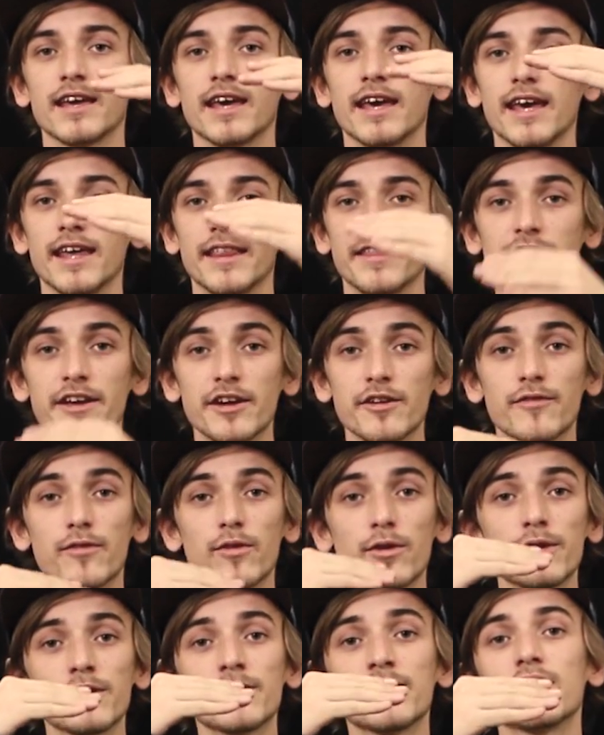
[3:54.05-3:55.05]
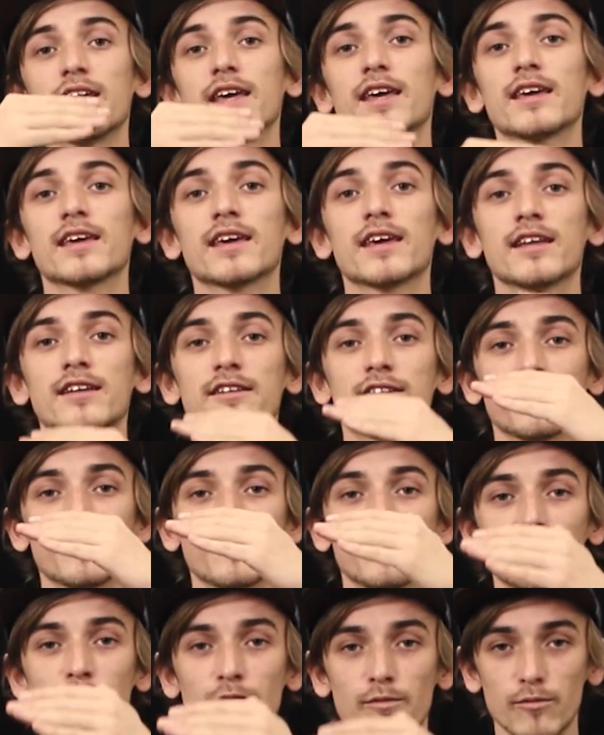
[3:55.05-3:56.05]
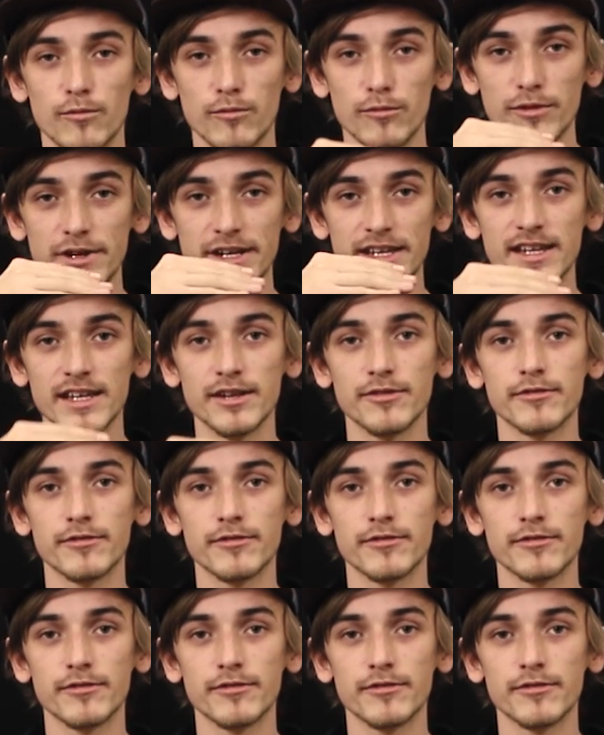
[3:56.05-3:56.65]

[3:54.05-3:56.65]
and therefore they can turn really